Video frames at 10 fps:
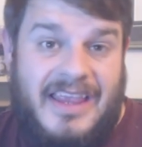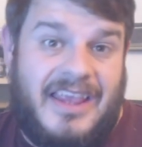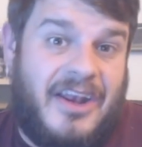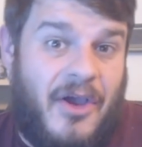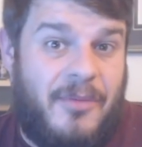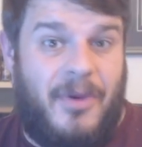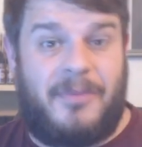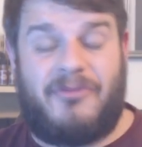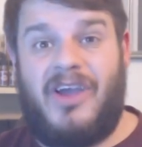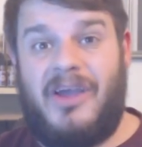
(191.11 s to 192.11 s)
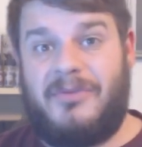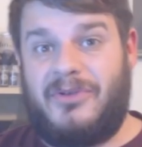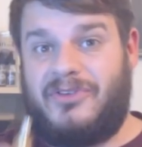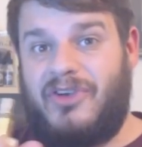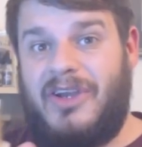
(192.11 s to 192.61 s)
you know, it might be right up your
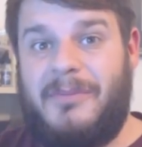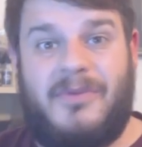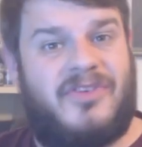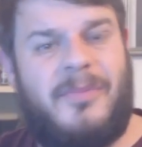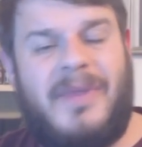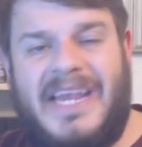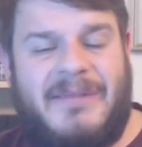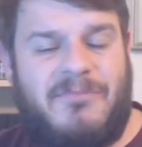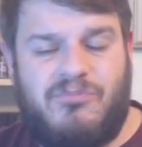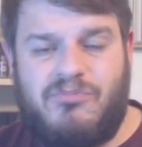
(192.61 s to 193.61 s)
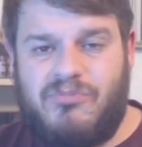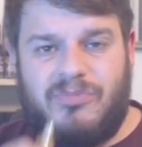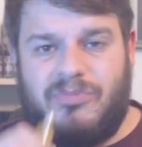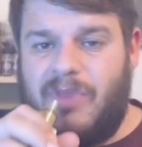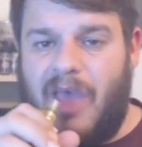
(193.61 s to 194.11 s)
street, but to me,
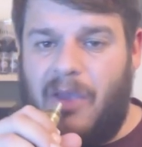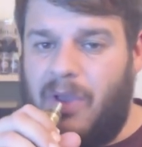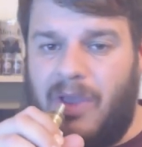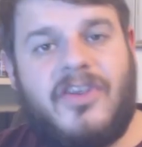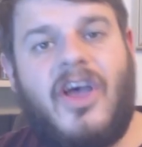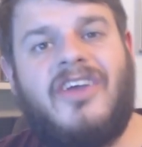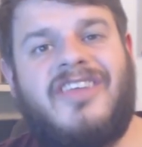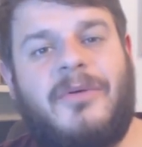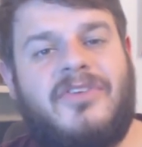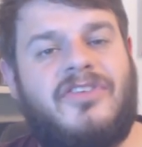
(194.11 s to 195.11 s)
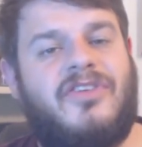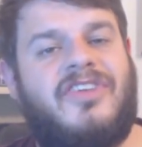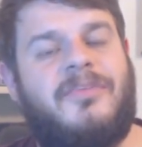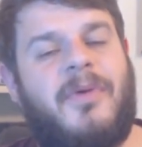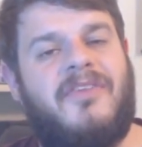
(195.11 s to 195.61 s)
no. So guys, that was
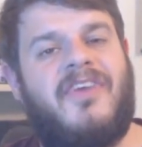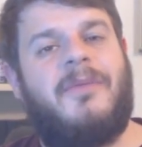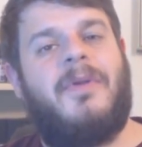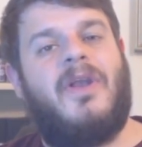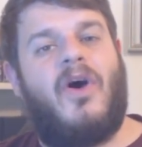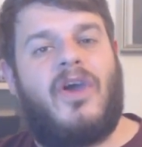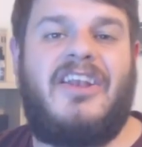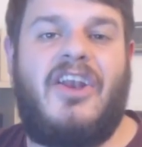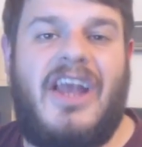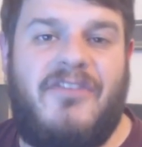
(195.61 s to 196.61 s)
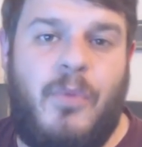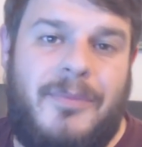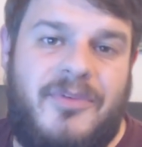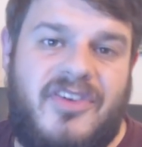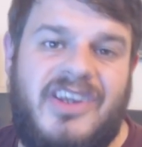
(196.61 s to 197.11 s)
Juices by Vapour Lock. They don't have a
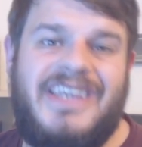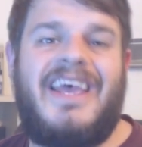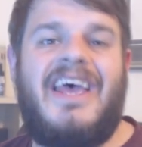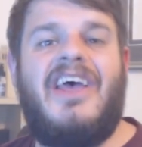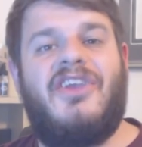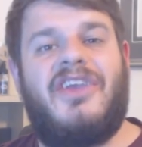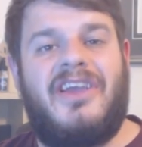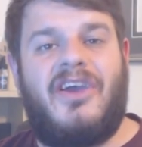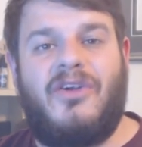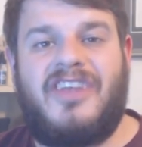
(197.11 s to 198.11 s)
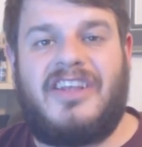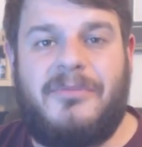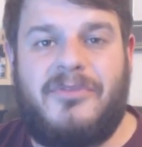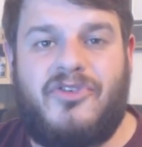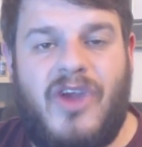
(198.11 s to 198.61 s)
website. You can contact them
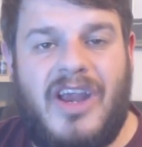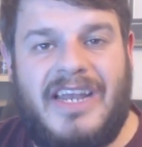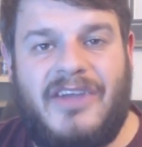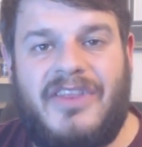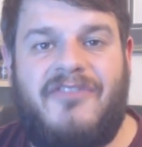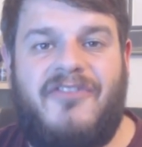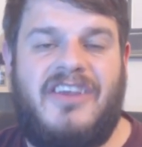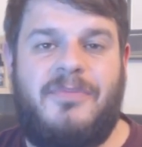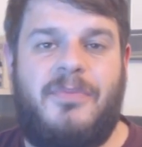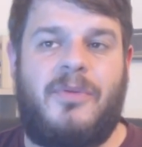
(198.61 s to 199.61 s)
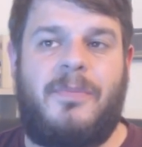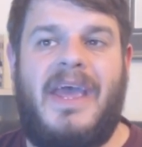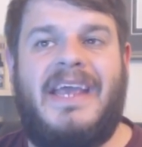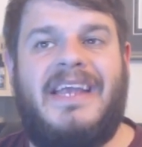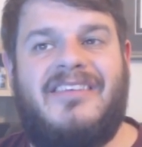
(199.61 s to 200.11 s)
directly on their Facebook
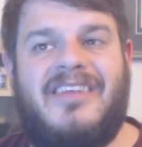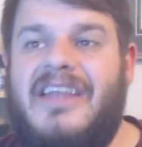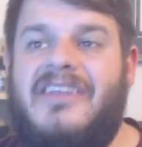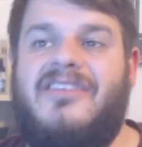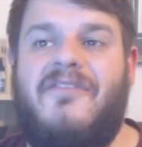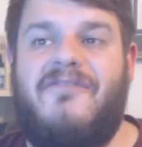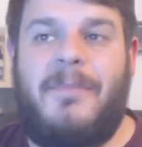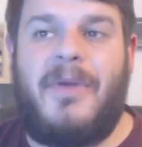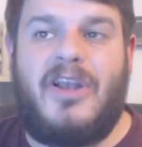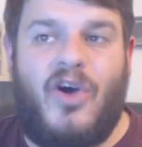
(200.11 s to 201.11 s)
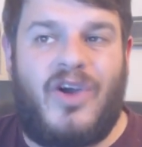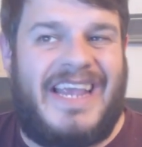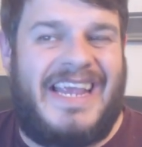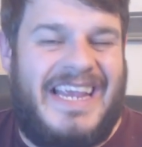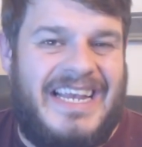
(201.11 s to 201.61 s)
page. It's Vapour Lock
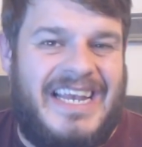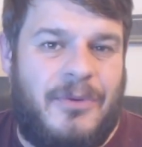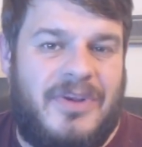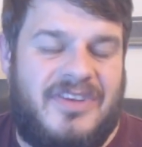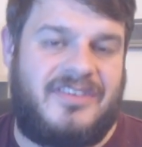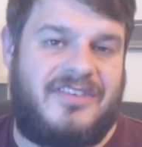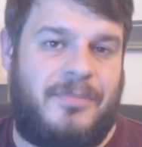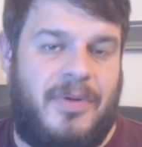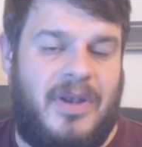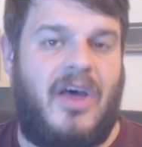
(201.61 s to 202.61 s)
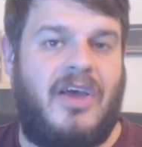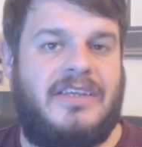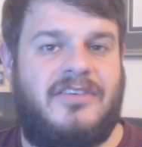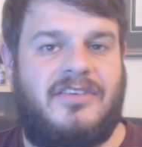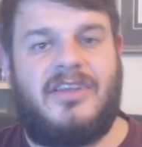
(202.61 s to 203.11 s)
e-liquids and
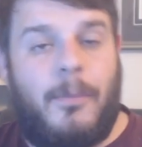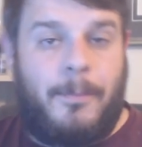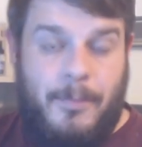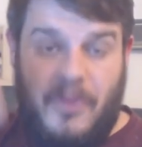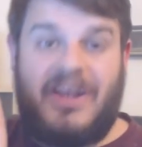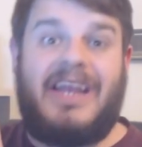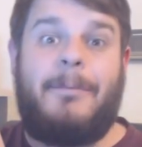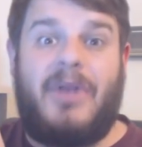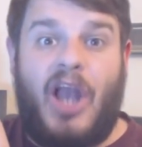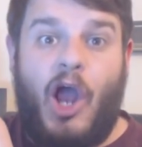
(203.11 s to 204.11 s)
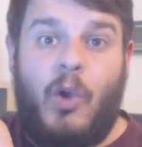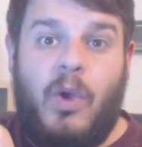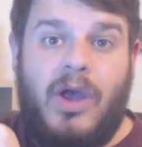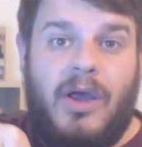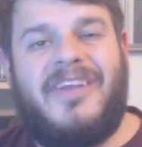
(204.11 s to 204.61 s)
supplies. I'll put the link
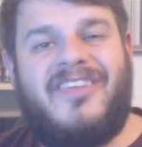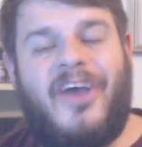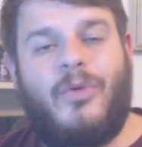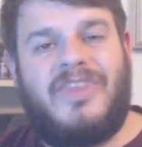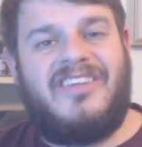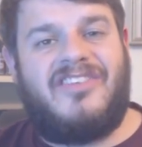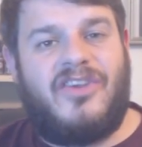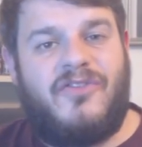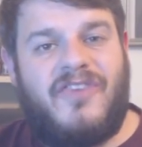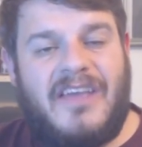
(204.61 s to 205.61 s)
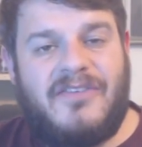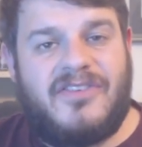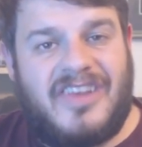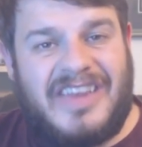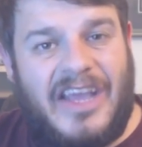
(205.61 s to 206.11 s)
below. I've been told these two
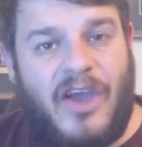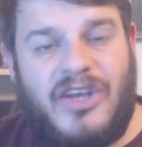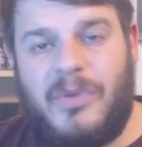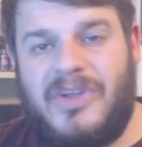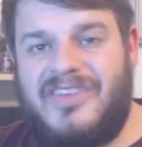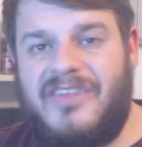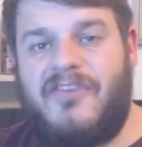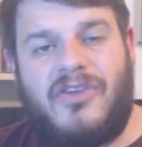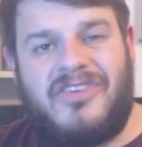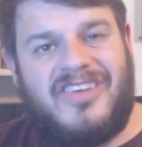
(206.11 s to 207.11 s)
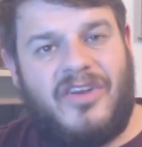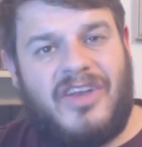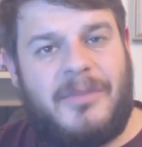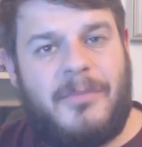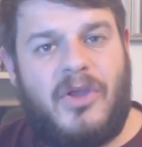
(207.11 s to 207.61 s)
flavors are the only ones they're focusing
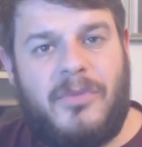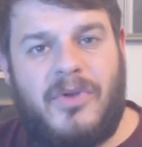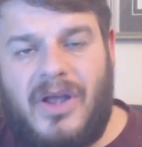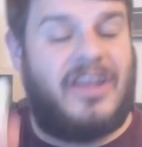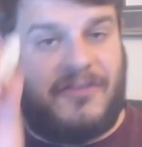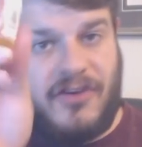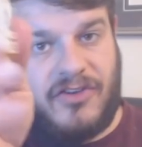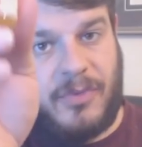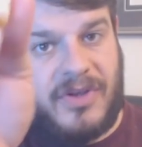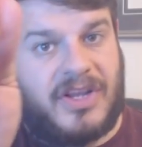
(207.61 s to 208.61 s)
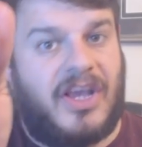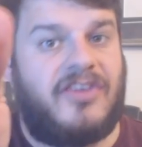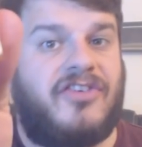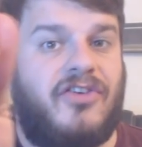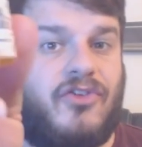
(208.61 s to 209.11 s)
on at the moment. So yeah, the first one, the
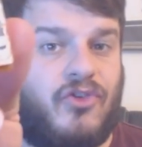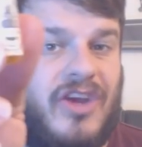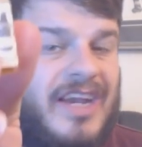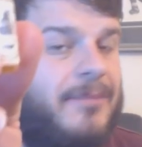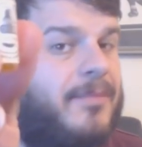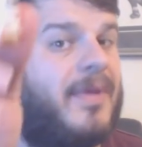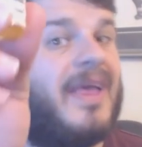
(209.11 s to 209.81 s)
Custard Dream.